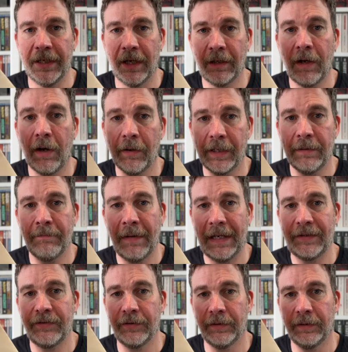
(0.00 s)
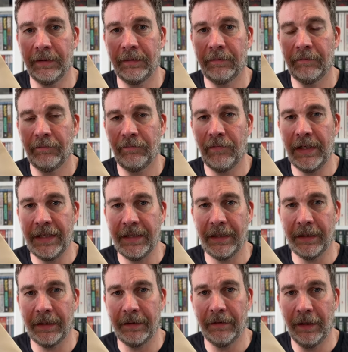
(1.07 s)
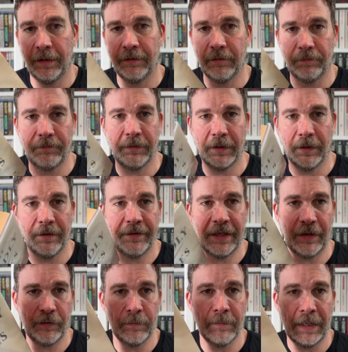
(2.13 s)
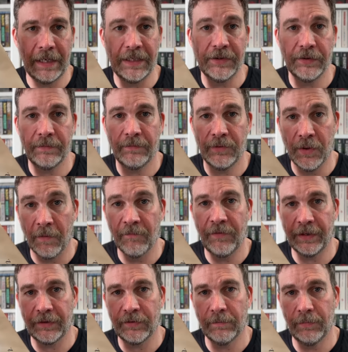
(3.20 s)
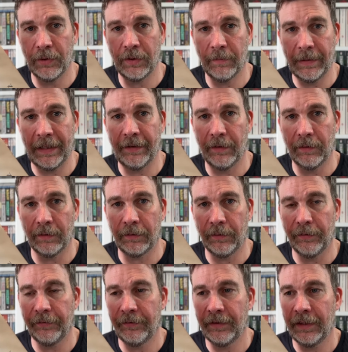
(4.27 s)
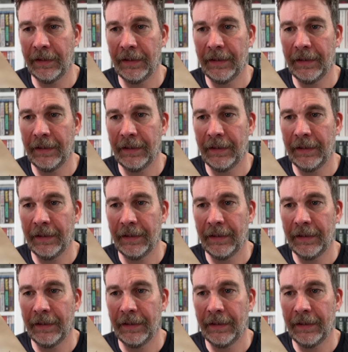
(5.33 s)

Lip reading: I can't imagine reading and you know, a 1,000-page non-fiction book about the Holocaust.